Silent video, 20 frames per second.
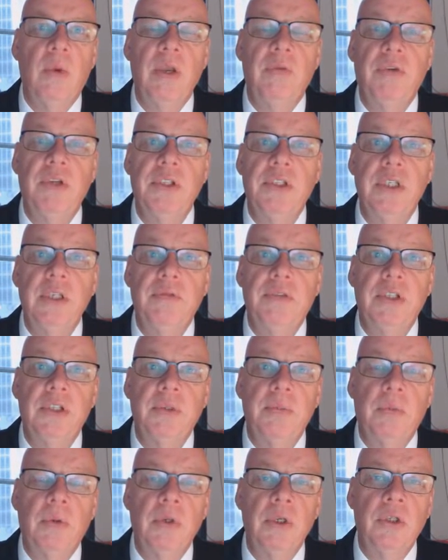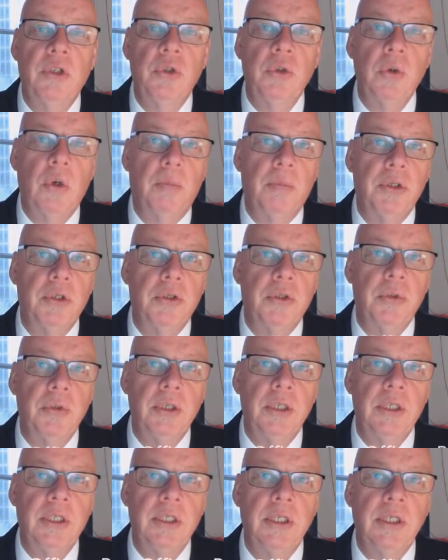We have received this morning two
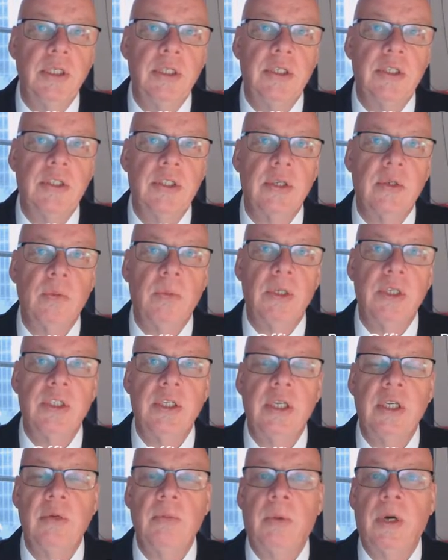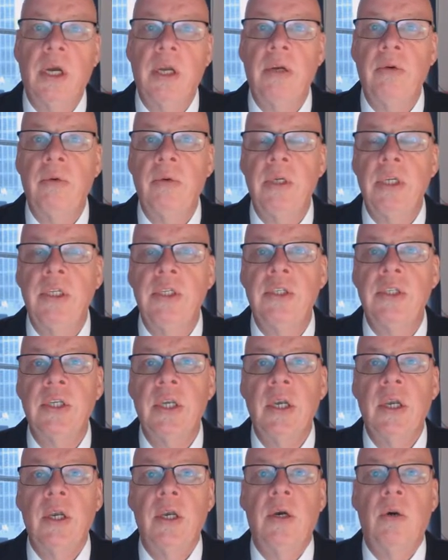opportunities within
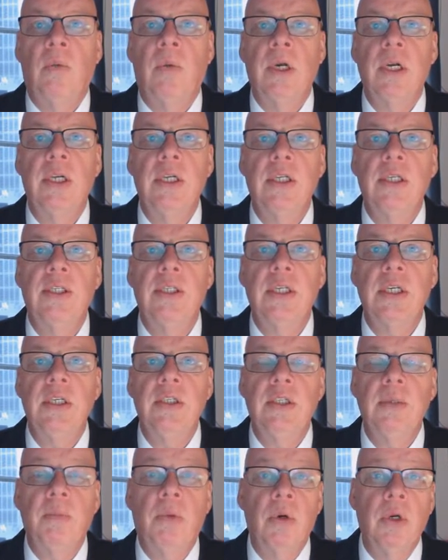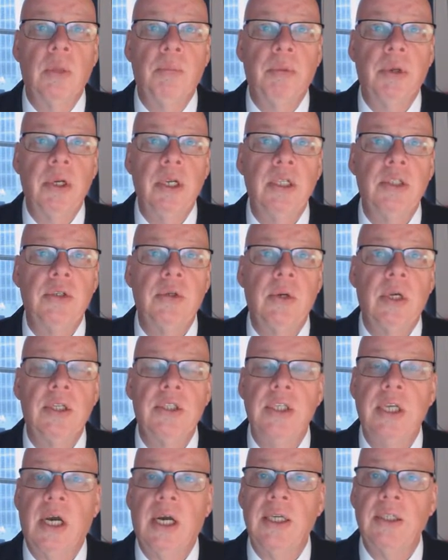wineries. One is in the Morning Peninsula,
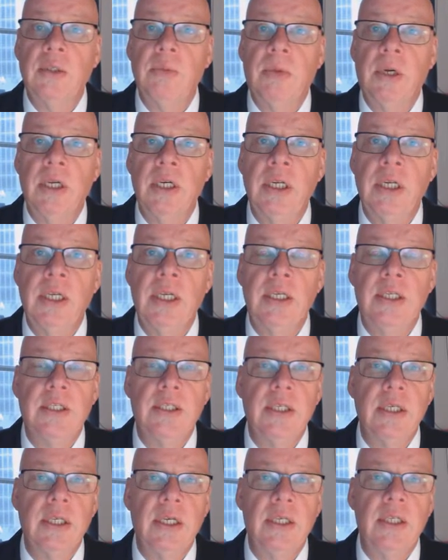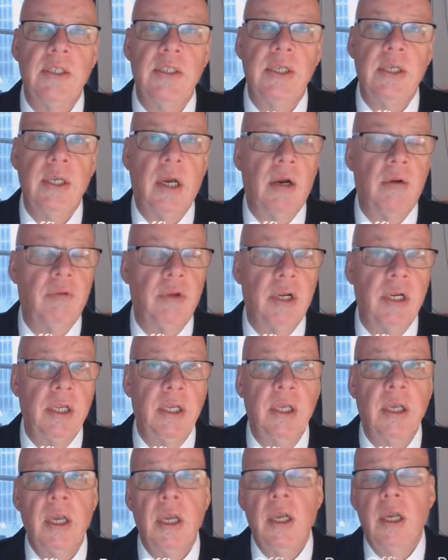the other one is in the Yarra
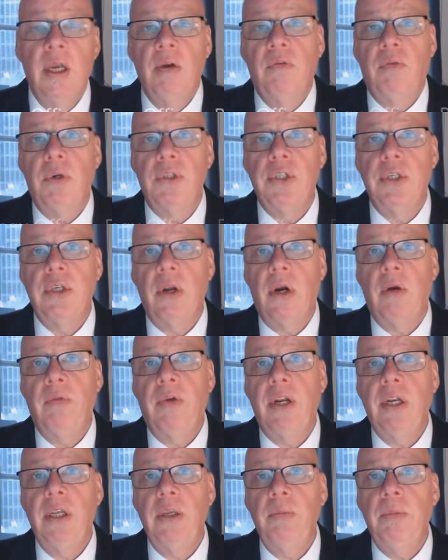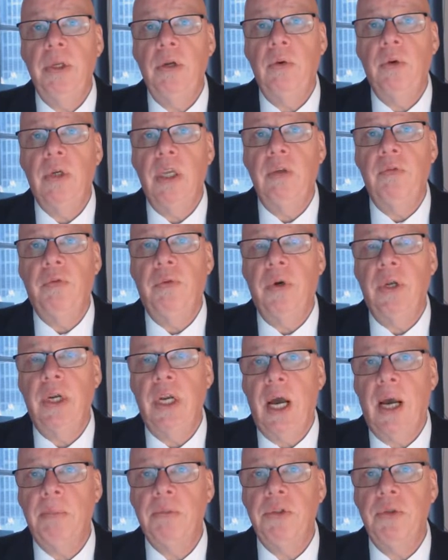Valley. For the Yarra Valley, we're looking for an
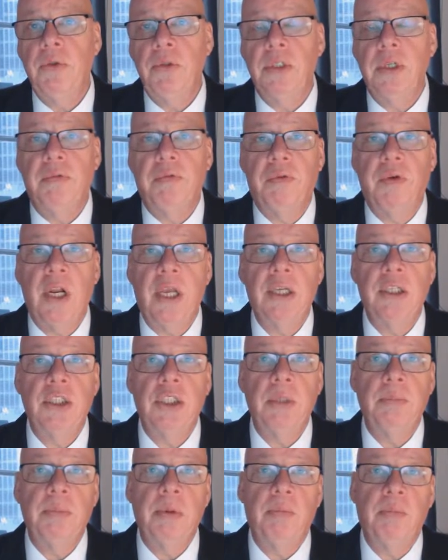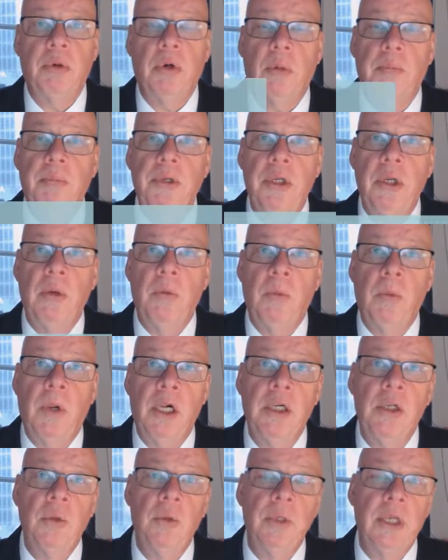absolute flagship, probably a
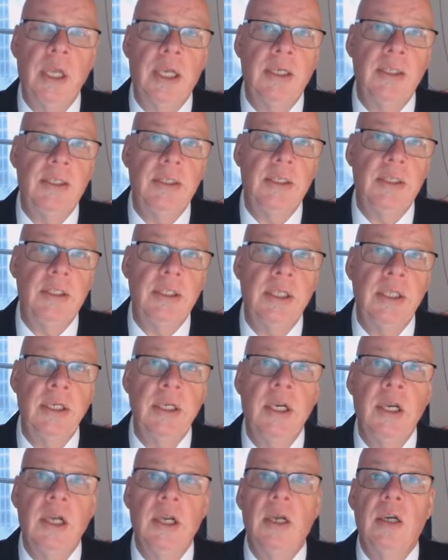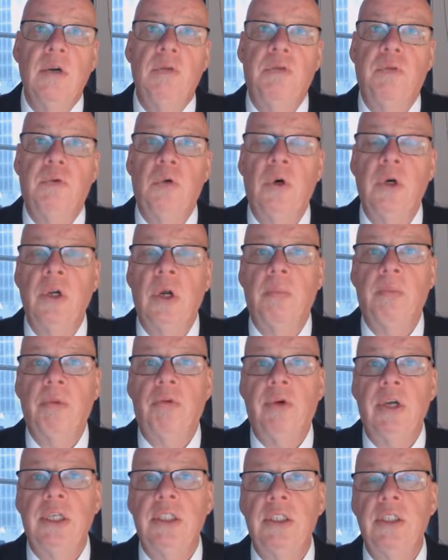well-known entity, for an
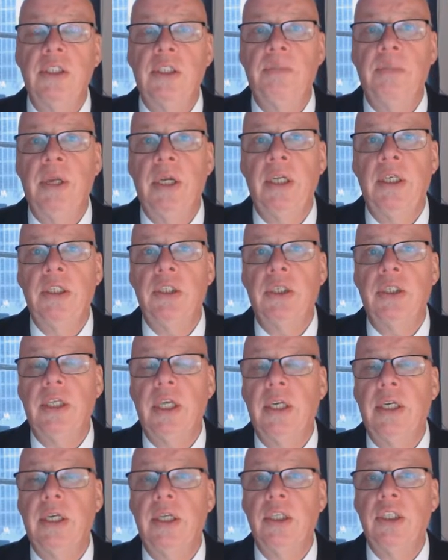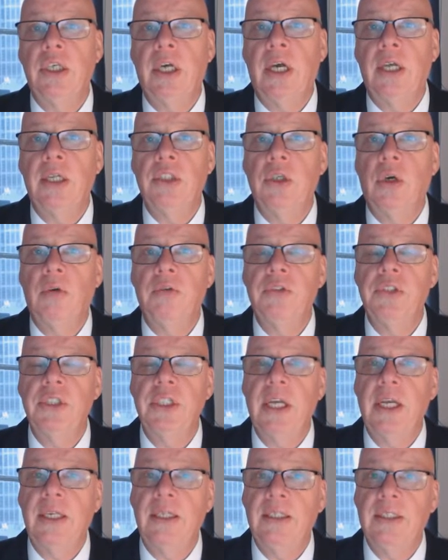operations manager taking charge of
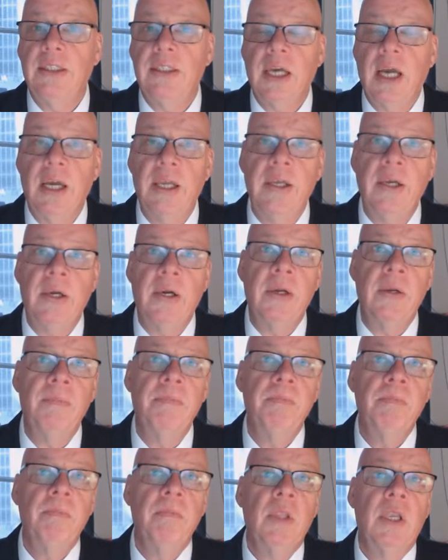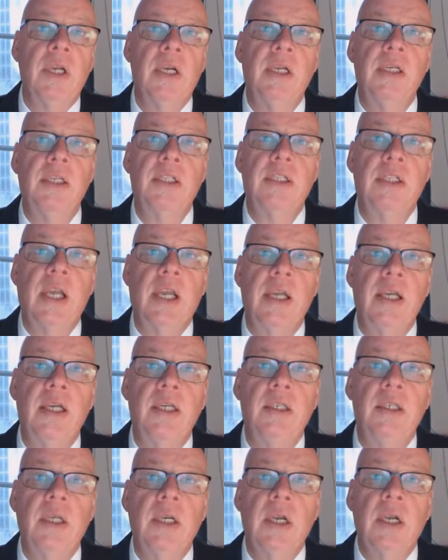the entire
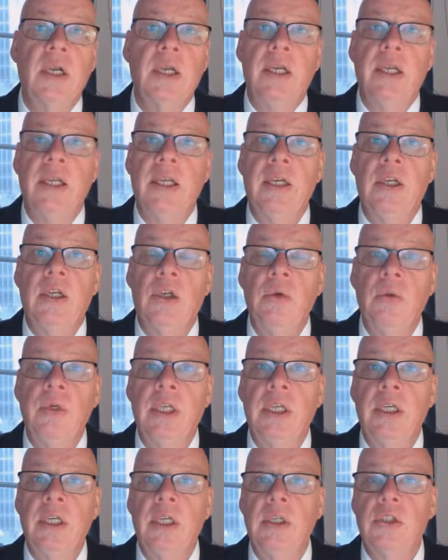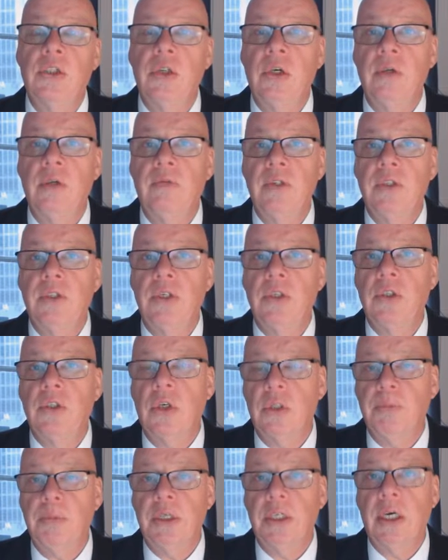estate, including services,
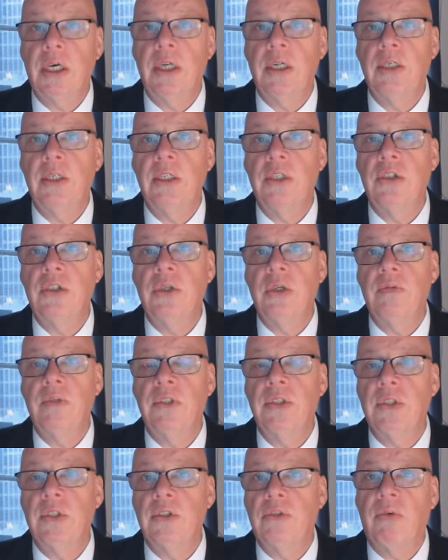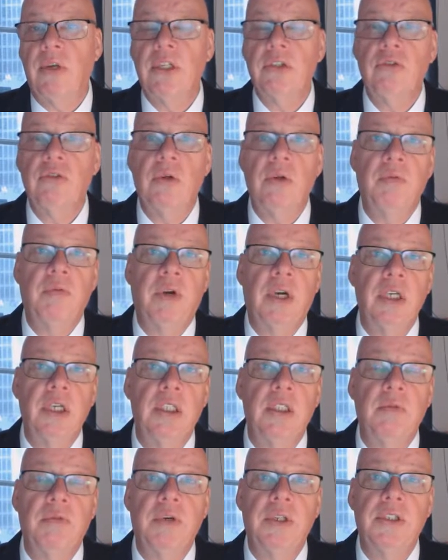hospitality services, restaurant
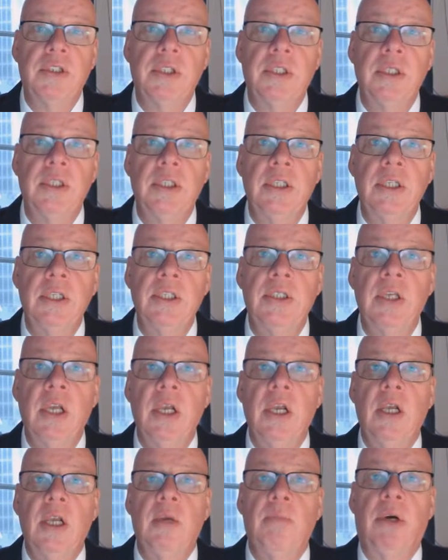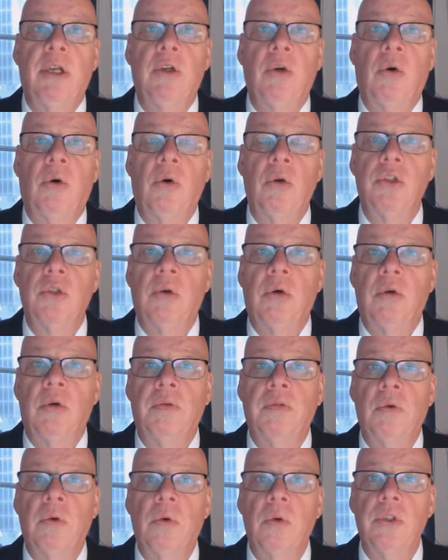function facilities, but also,
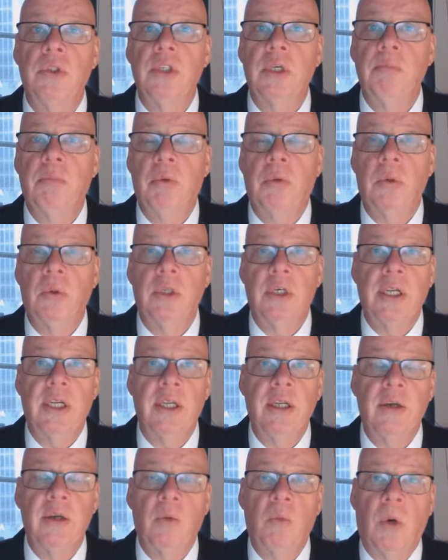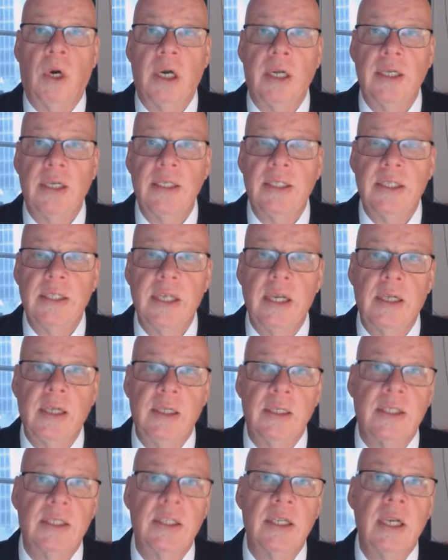of course, importantly, wine
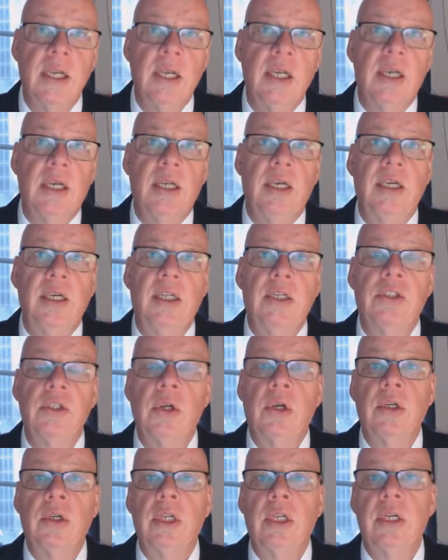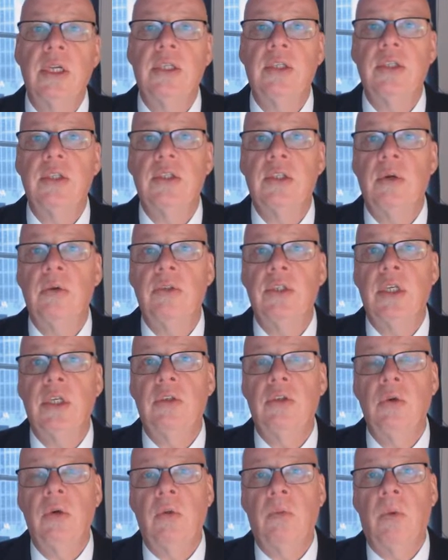cells. It is not necessary
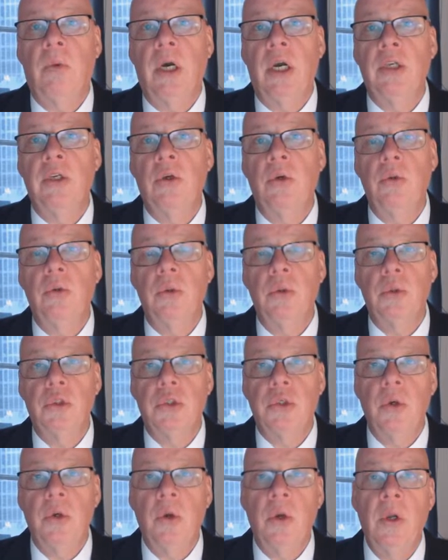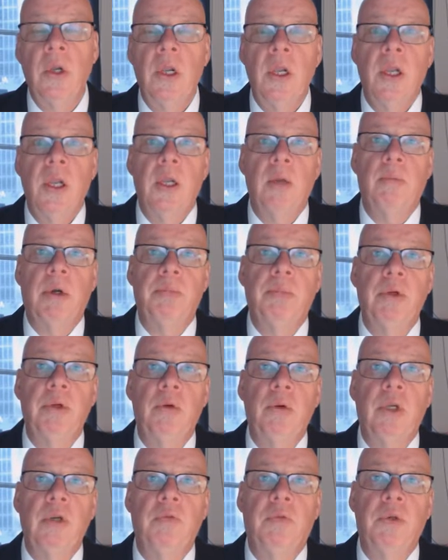that you're a wine connoisseur, but we're
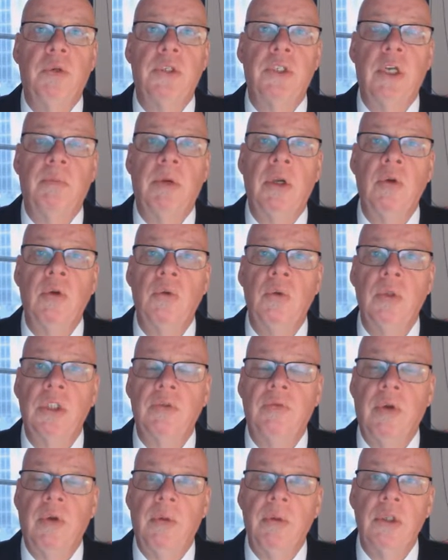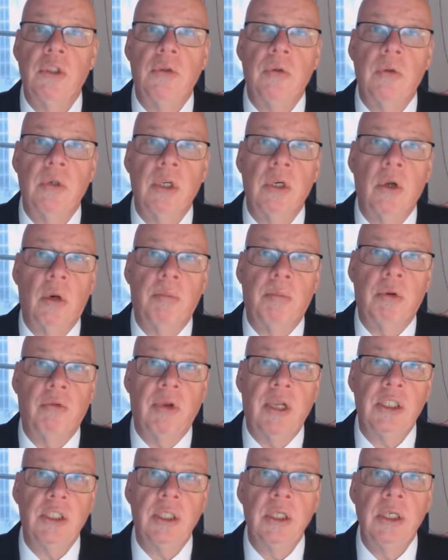looking for someone who is very strong in
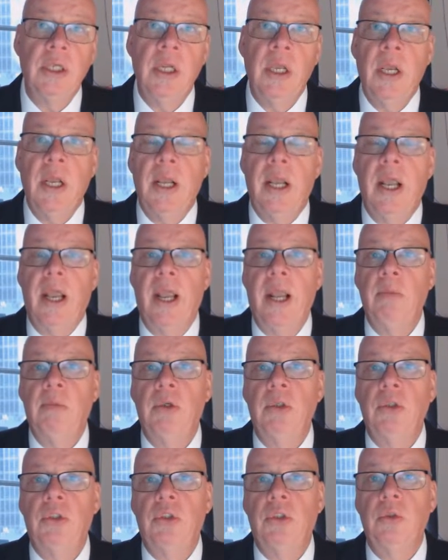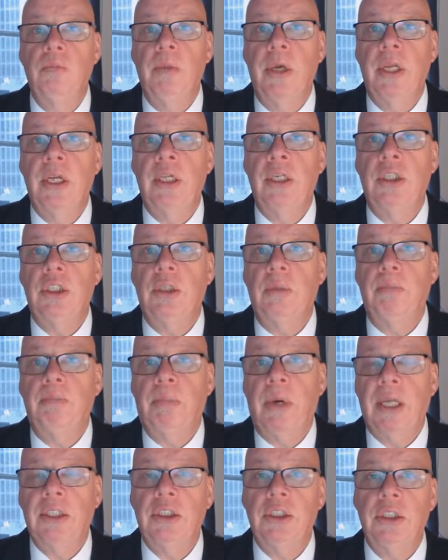operation, able to manage
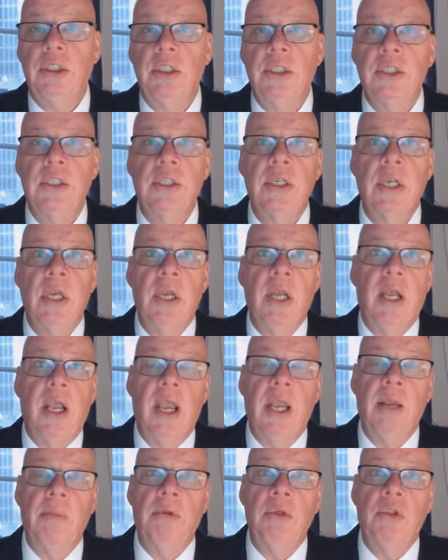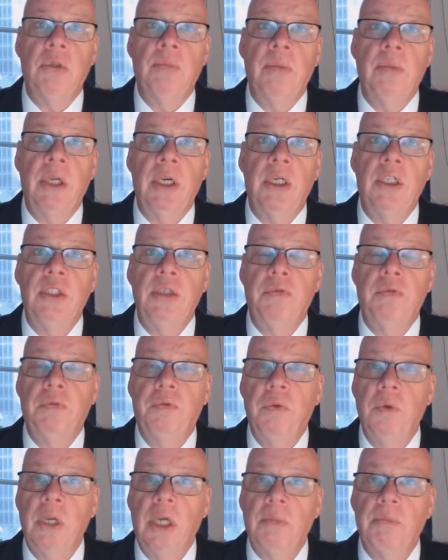budgets, able to manage the
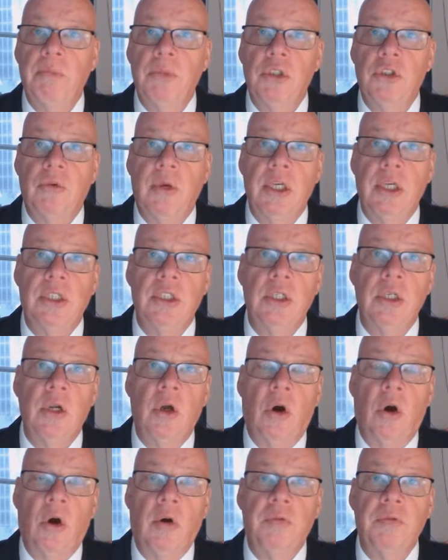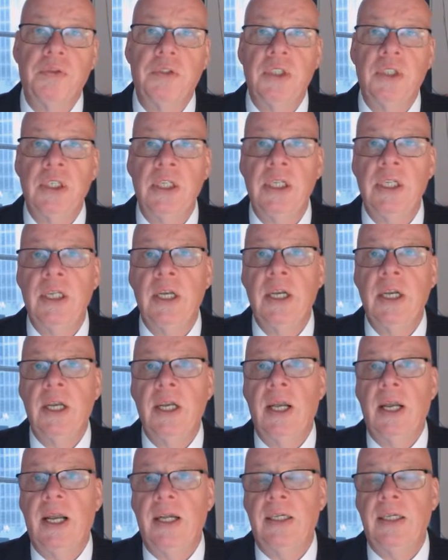full administration of the
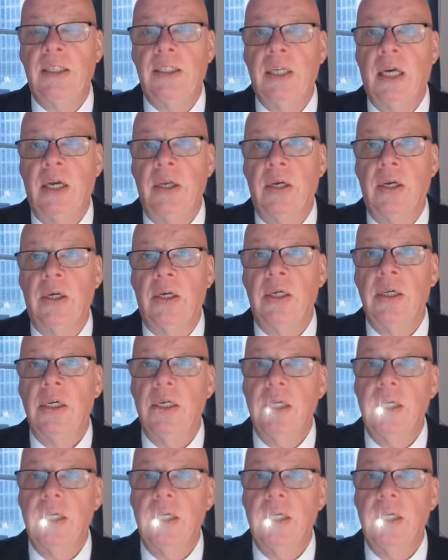entire